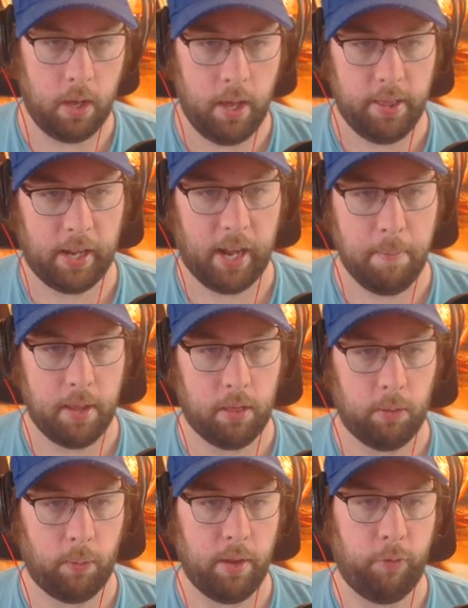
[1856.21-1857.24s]
I think I made
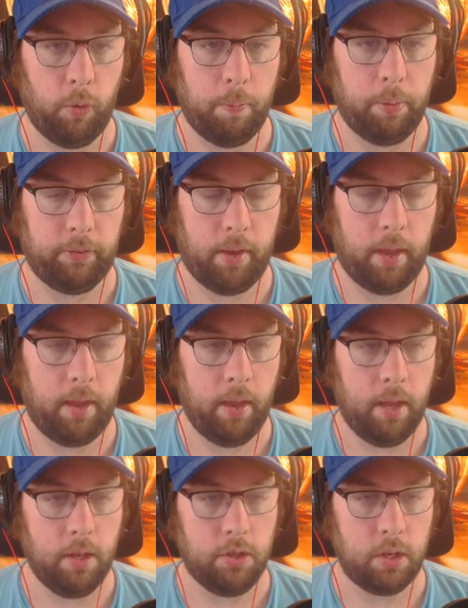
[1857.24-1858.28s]
3 to 4%
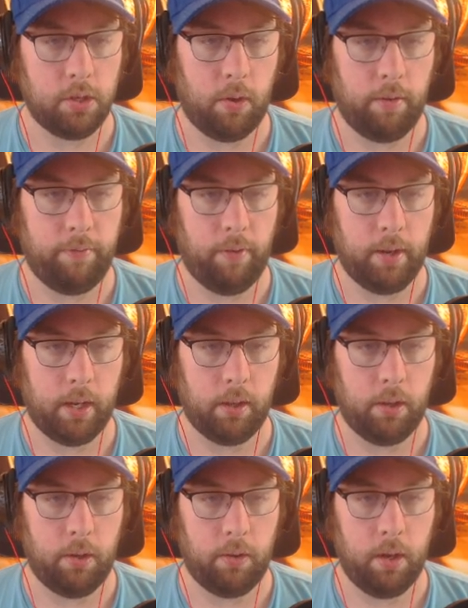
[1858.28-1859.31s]
just on funding
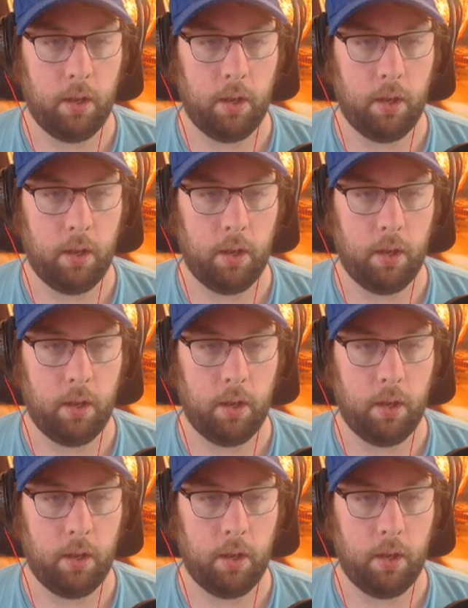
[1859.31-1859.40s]
alone.